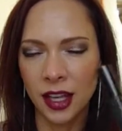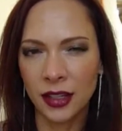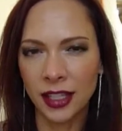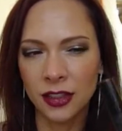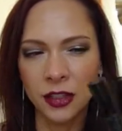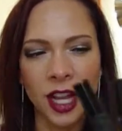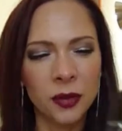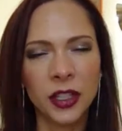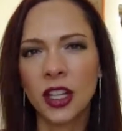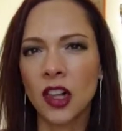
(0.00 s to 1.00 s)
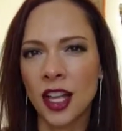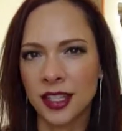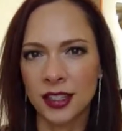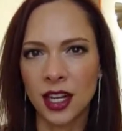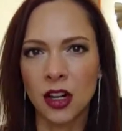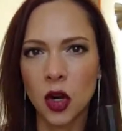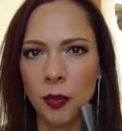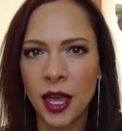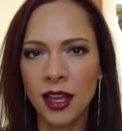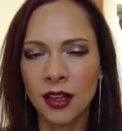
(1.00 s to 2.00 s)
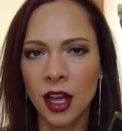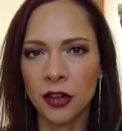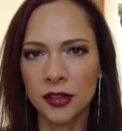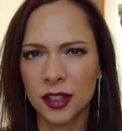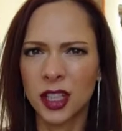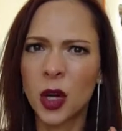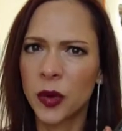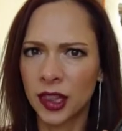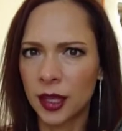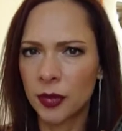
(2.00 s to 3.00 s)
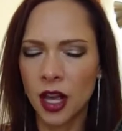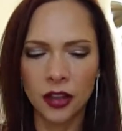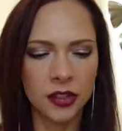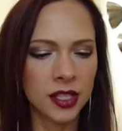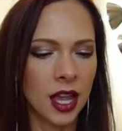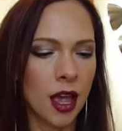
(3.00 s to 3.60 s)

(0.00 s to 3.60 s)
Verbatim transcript: like they're not really glosses, they are opaque colors, they're liquid lip colors,